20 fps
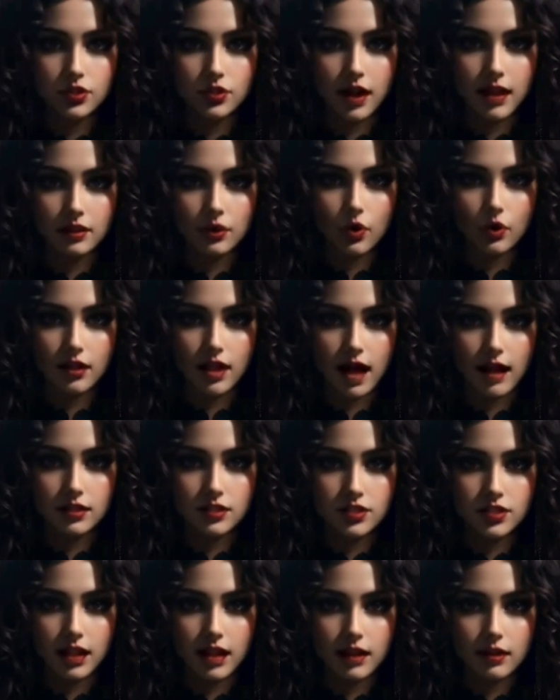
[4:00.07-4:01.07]
the tranquil
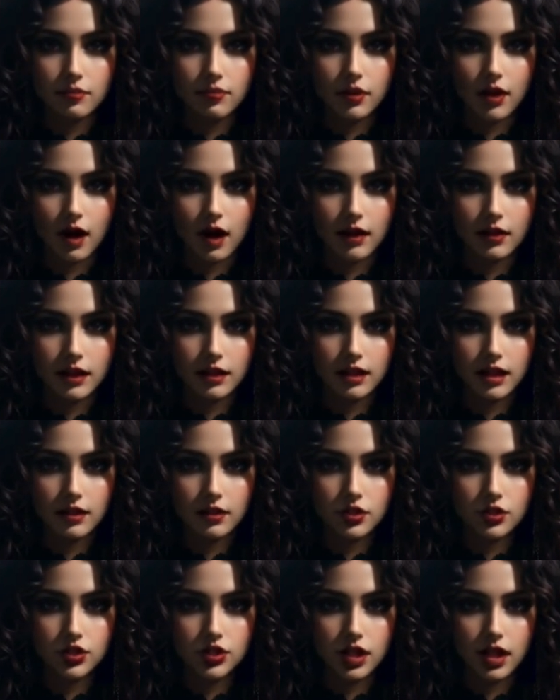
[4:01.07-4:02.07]
landscape, Holly
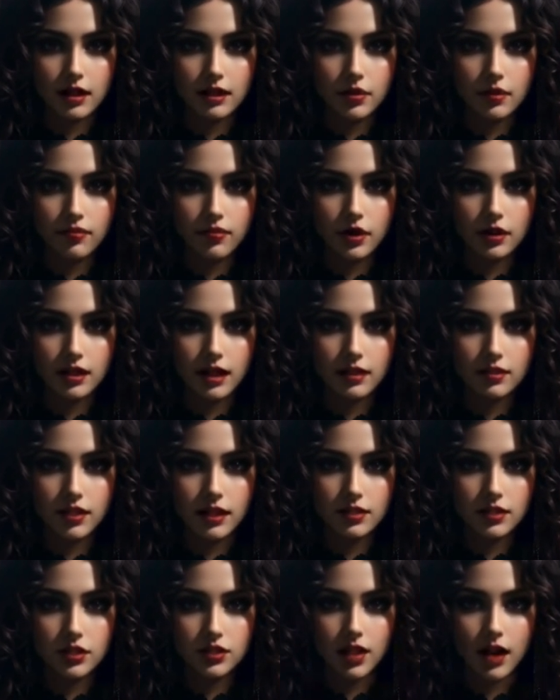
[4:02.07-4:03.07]
couldn't shake the feeling
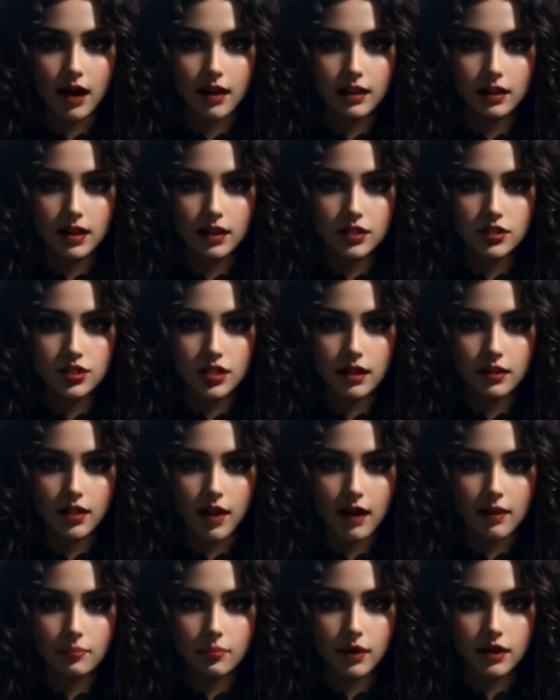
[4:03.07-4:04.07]
that the darkness had
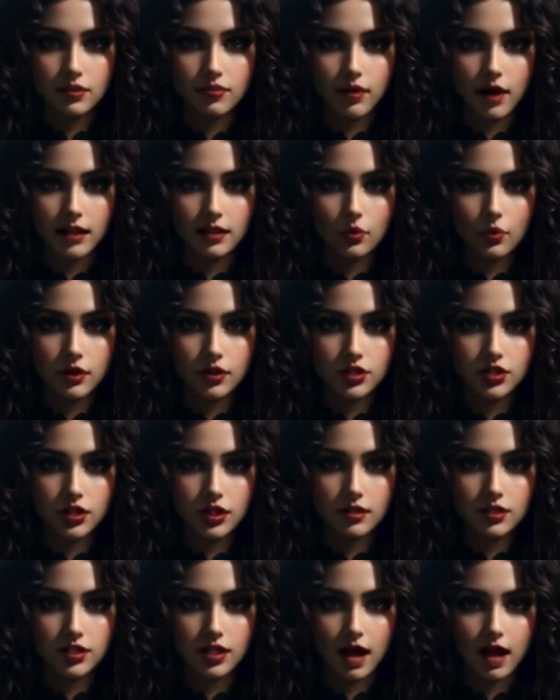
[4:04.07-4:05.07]
not been
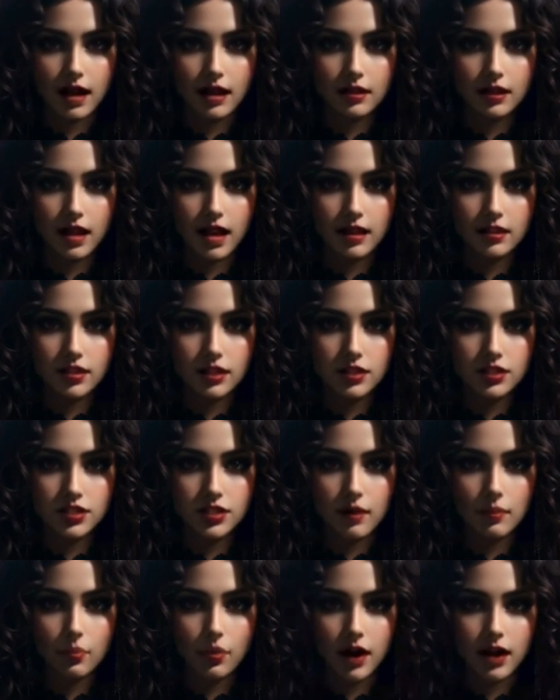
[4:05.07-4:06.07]
vanquished entirely and that
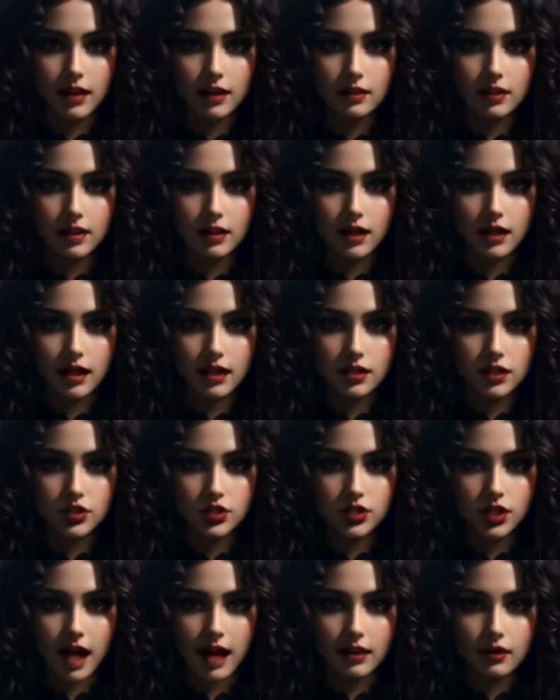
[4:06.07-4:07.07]
somewhere, in the
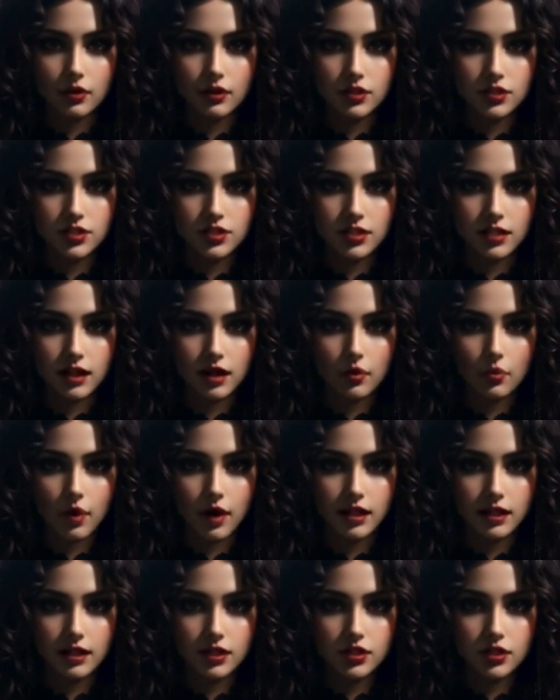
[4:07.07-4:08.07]
shadows, it
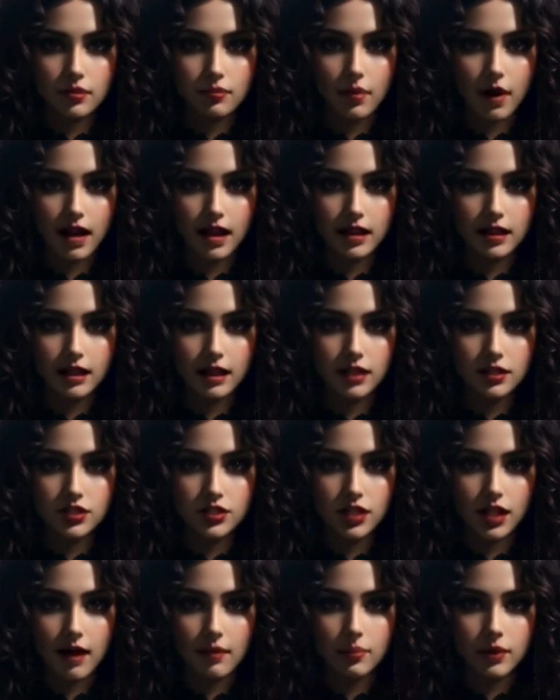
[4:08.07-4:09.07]
waited, biding
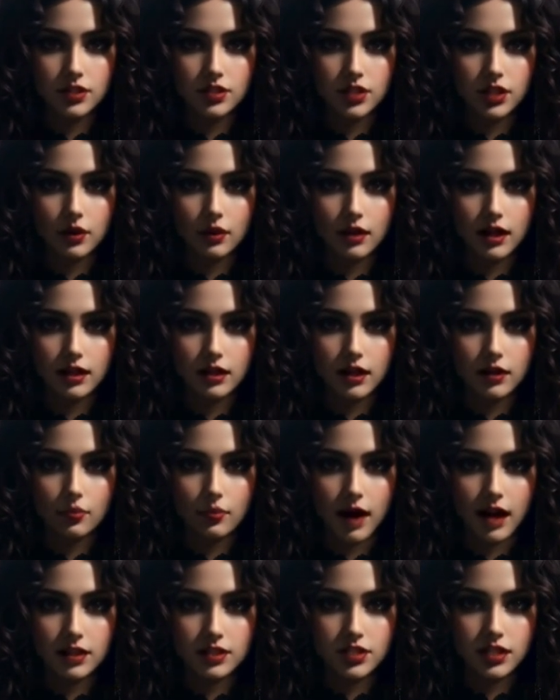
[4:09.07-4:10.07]
its time until it could
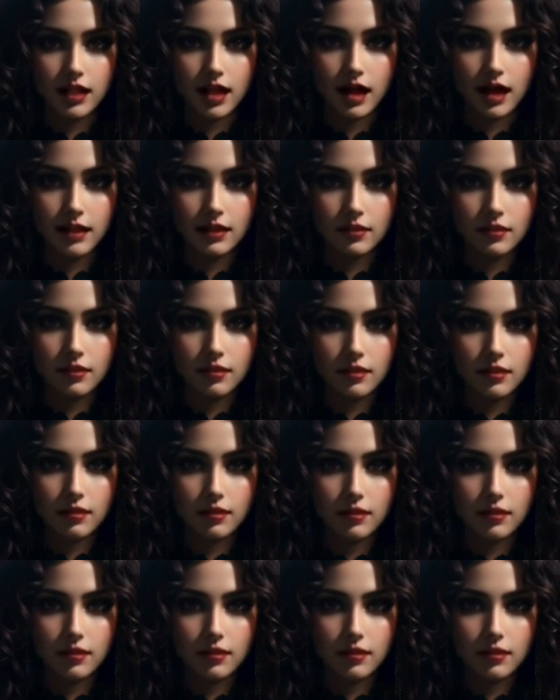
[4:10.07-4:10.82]
rise again.